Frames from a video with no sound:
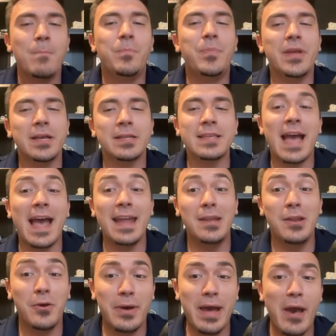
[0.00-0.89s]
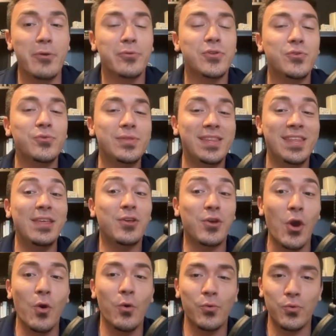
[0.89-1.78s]
because I know how to
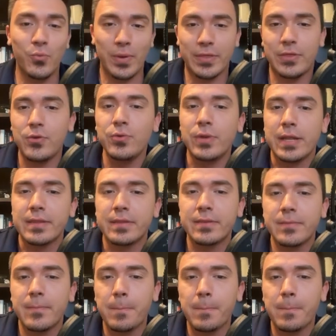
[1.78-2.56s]
decode with units.